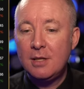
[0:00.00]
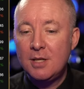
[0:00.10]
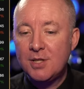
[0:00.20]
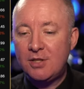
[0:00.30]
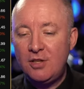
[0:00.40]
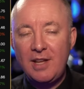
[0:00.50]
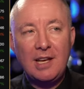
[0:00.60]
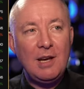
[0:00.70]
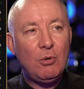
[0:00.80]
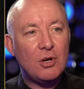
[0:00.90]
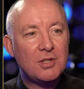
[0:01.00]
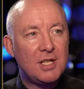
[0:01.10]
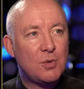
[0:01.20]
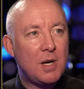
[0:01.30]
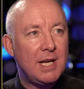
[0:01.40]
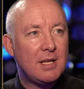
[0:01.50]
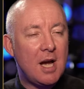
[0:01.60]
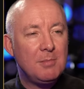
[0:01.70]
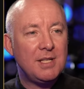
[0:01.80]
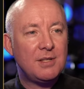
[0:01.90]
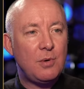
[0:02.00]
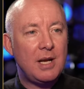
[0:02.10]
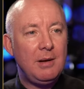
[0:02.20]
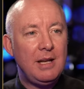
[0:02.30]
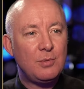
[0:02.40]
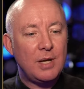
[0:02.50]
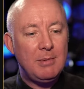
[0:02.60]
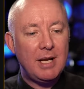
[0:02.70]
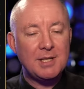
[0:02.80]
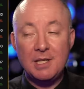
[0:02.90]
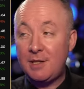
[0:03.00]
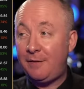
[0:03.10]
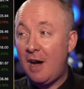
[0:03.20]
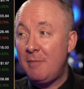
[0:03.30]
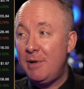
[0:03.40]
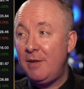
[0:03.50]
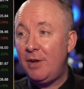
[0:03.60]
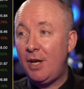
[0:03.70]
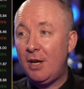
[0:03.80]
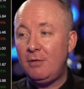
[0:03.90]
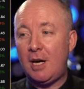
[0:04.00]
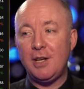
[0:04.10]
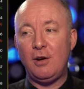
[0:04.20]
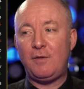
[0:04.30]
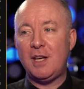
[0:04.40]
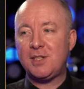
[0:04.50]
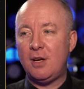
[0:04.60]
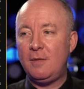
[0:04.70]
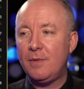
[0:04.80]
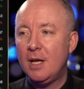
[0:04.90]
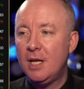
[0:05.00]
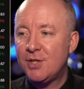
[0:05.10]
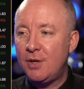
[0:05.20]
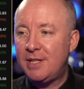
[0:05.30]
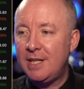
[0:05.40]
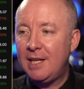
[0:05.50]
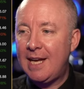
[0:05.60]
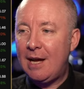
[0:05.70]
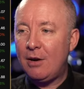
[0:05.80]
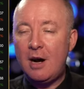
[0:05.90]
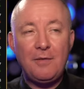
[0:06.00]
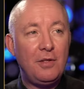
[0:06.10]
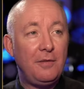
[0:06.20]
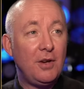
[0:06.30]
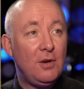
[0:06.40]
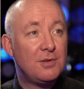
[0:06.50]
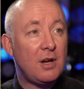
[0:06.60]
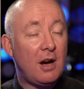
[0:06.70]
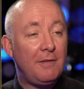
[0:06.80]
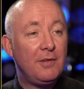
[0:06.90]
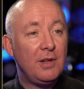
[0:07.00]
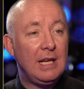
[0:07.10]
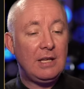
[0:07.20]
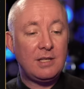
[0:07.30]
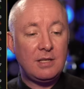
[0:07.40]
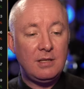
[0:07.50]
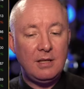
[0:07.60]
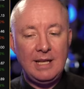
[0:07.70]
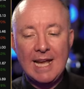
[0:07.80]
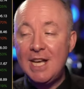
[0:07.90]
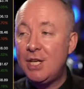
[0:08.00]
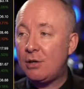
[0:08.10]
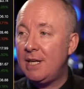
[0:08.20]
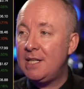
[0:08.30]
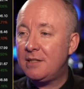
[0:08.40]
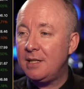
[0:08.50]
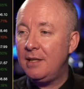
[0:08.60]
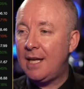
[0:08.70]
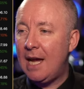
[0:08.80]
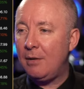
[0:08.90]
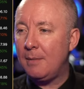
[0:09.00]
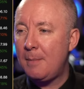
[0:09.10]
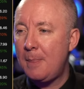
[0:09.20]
So do you think he watched it 20 times in 20 in 20 minutes? It's a 5-minute video. I don't think so. So it didn't count after the views, after the the entries didn't count.